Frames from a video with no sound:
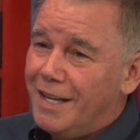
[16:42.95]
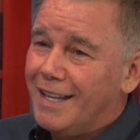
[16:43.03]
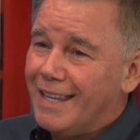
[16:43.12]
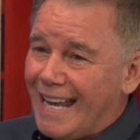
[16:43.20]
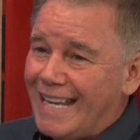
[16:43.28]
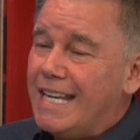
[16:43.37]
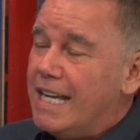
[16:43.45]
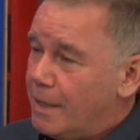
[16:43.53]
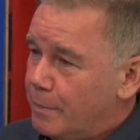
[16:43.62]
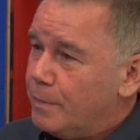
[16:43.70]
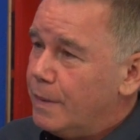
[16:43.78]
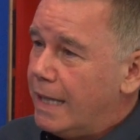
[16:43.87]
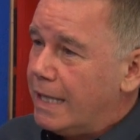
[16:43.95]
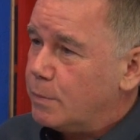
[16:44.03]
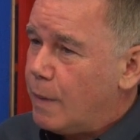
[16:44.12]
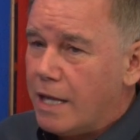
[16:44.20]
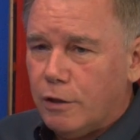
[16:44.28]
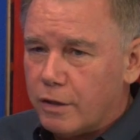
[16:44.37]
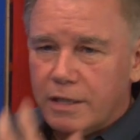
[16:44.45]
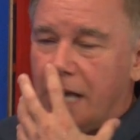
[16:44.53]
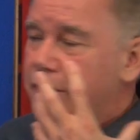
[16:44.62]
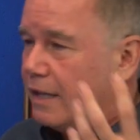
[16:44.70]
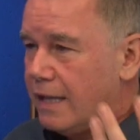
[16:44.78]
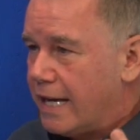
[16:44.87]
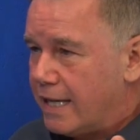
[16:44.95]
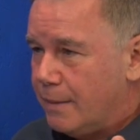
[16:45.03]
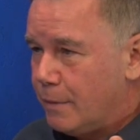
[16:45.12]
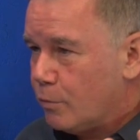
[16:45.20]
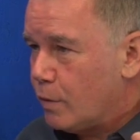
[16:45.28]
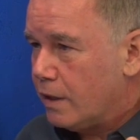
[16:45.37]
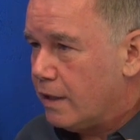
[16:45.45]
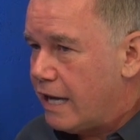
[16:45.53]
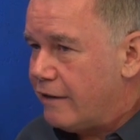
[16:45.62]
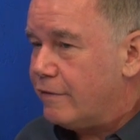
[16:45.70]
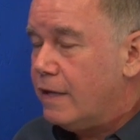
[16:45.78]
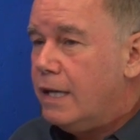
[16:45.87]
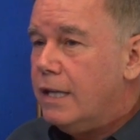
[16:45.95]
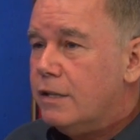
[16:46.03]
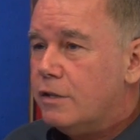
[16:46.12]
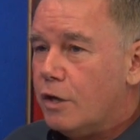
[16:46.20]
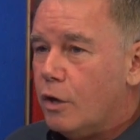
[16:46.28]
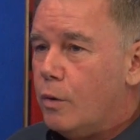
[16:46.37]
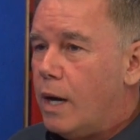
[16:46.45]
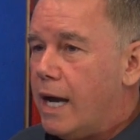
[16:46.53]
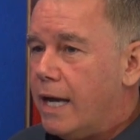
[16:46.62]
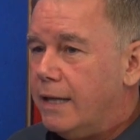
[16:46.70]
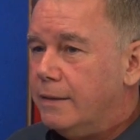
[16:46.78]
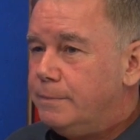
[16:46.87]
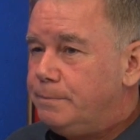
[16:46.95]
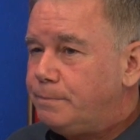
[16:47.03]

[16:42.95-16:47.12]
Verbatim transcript: like him as I looked nothing like him in real life, so I